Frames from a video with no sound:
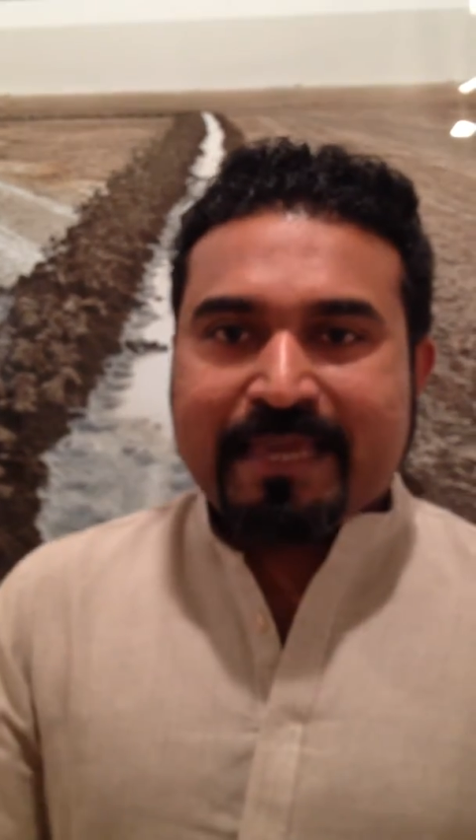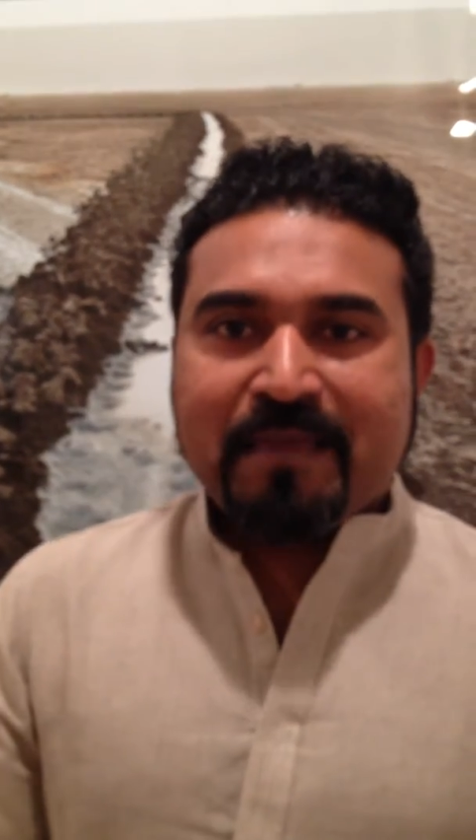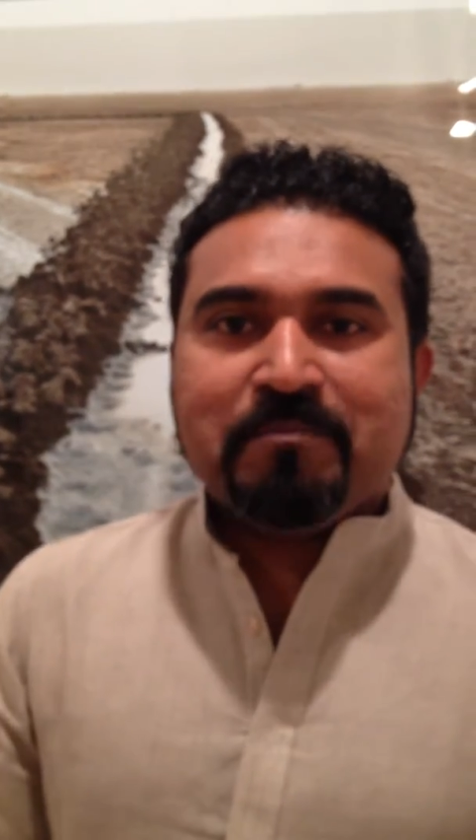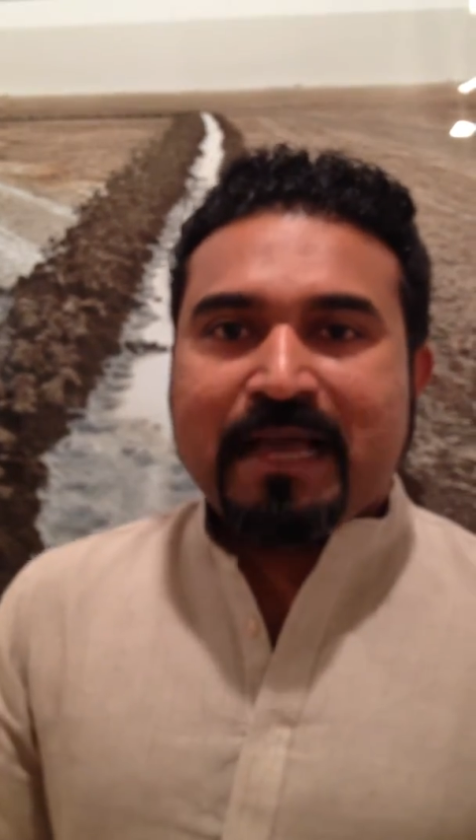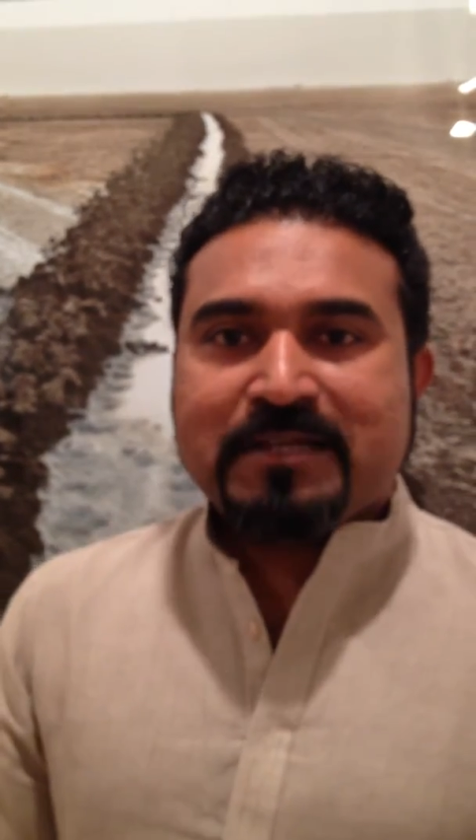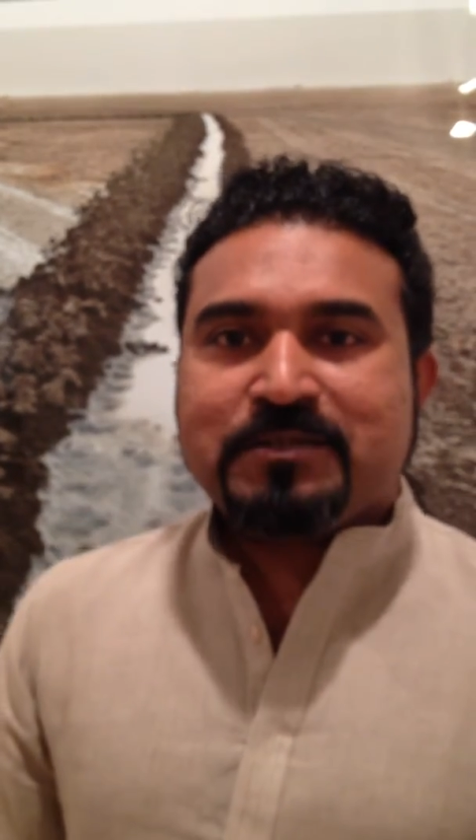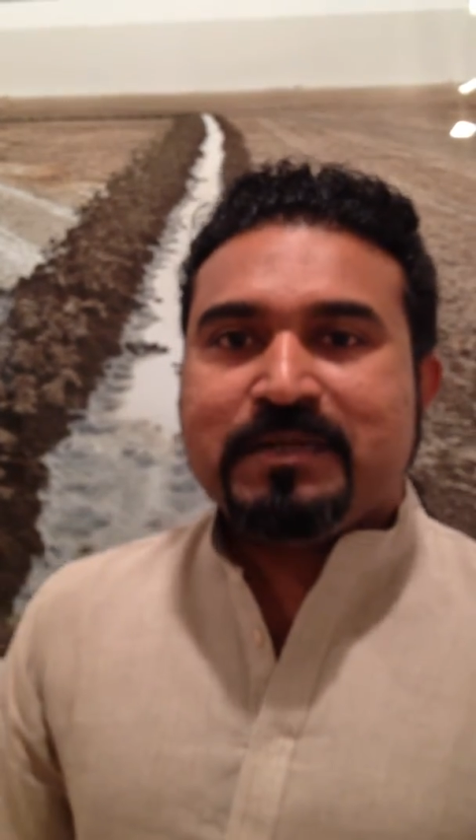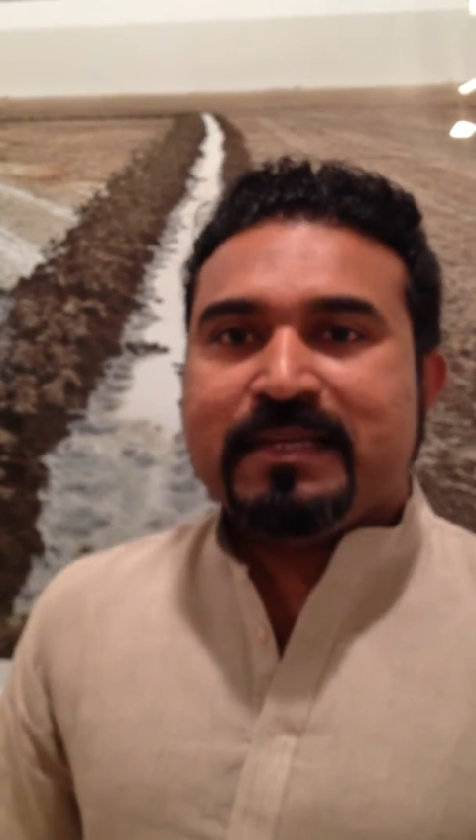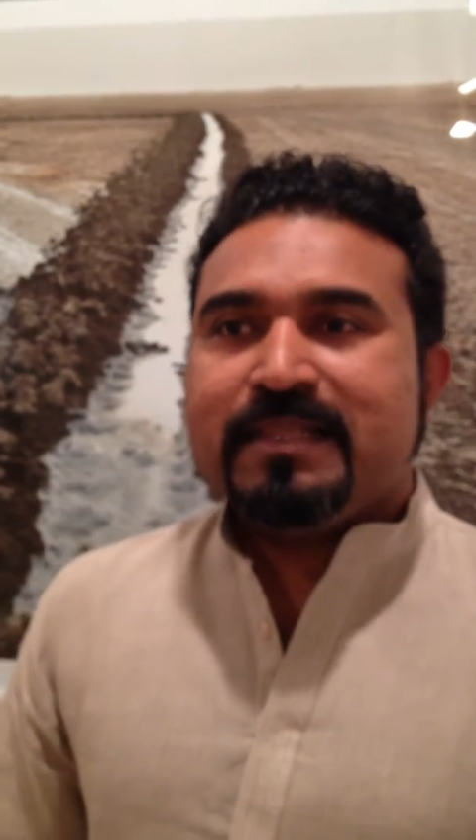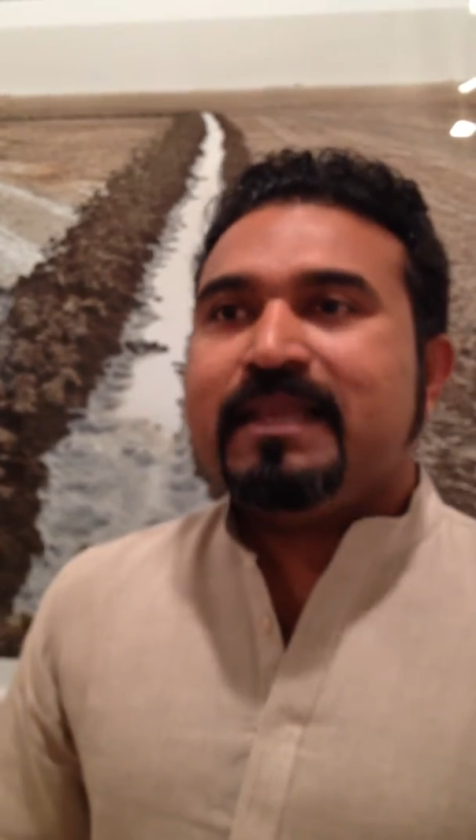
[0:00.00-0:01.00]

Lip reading: came back to India,